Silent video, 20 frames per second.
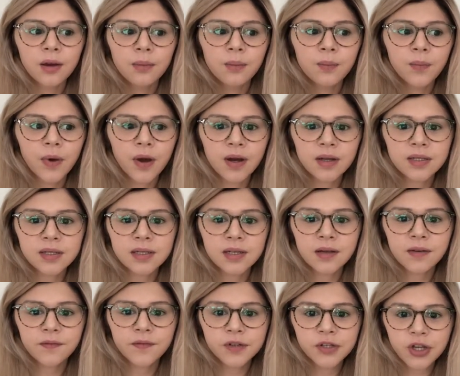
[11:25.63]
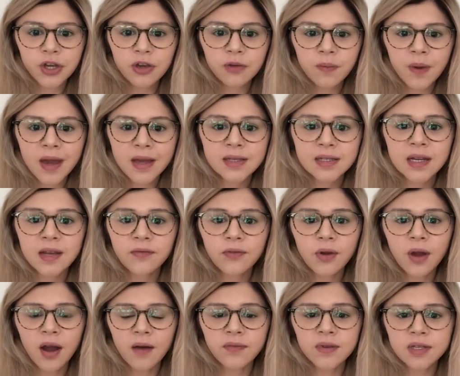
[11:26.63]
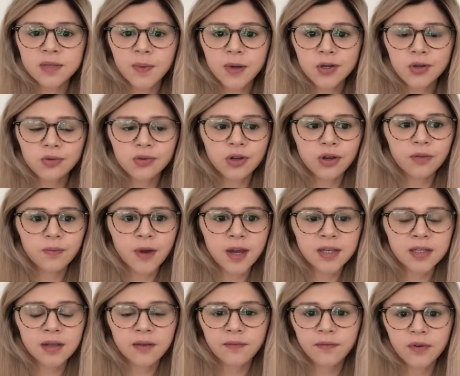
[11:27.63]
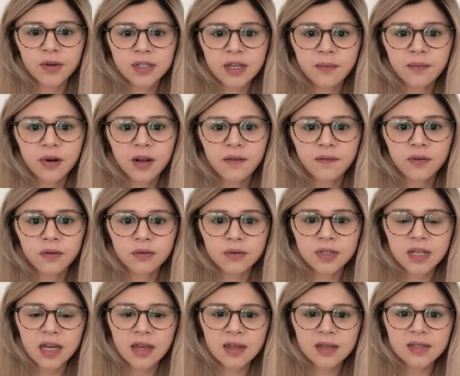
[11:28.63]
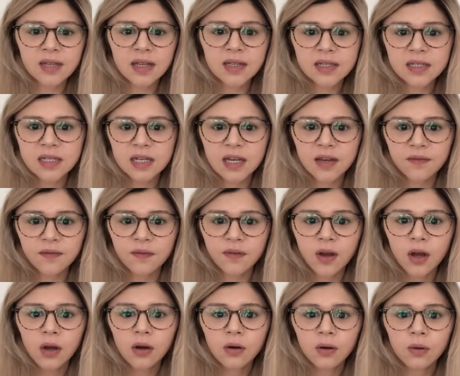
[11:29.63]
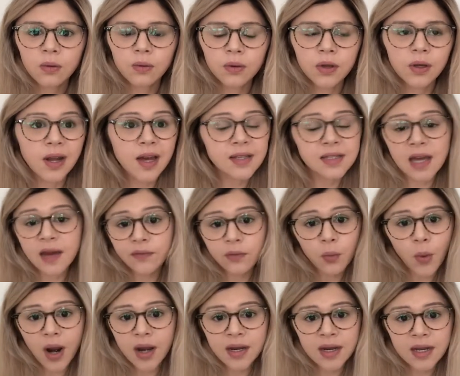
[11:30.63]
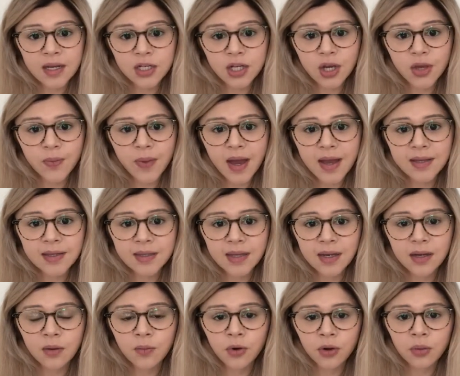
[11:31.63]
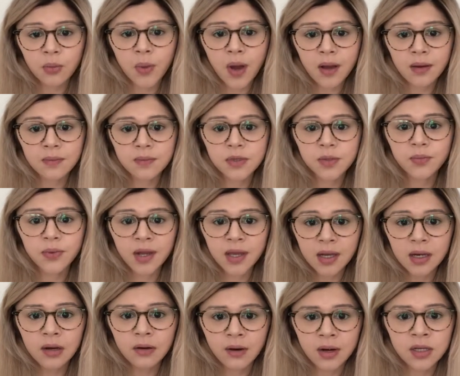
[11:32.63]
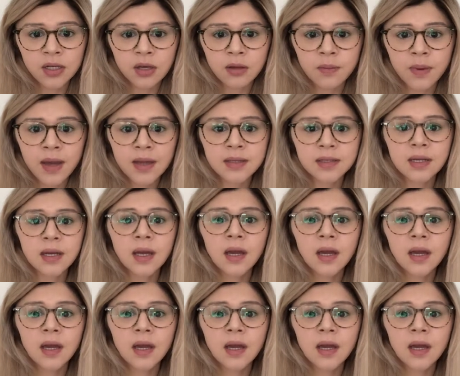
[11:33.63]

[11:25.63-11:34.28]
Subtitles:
But for toothpaste, if you have this special toothpaste, for example, if your teeth are sensitive or you like to have a whitening toothpaste, then you're more than welcome to bring in your own toothpaste.